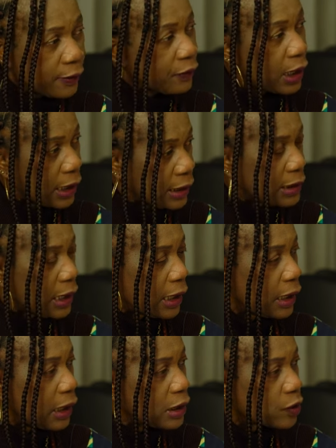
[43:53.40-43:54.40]
never had
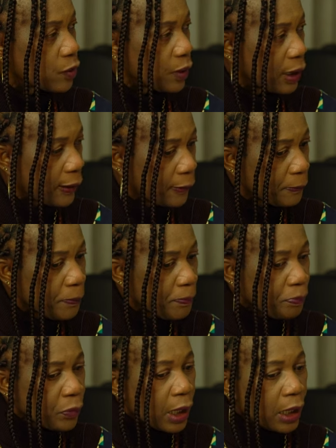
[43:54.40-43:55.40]
any issue with that.
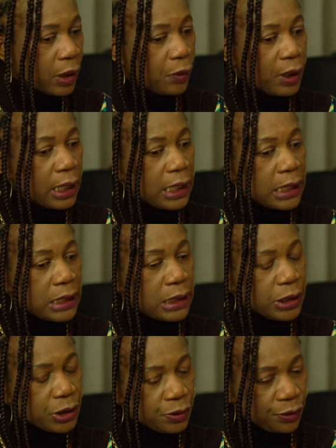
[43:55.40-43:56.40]
The only
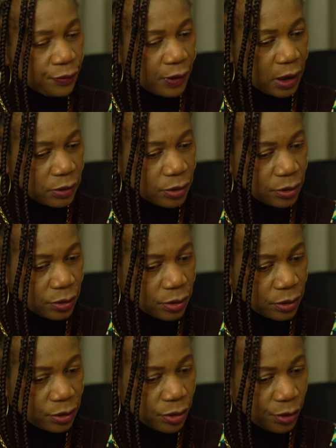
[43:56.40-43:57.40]
issue,
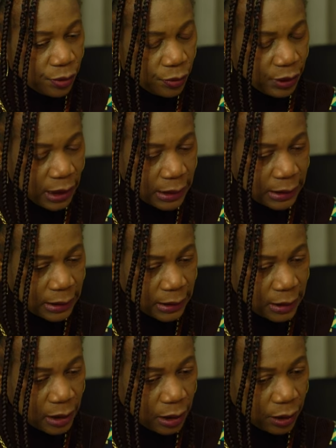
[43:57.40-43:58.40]
cultural shock,
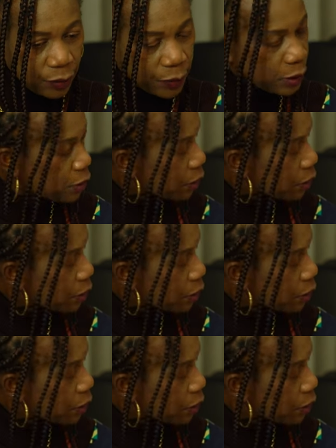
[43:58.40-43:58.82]
that you were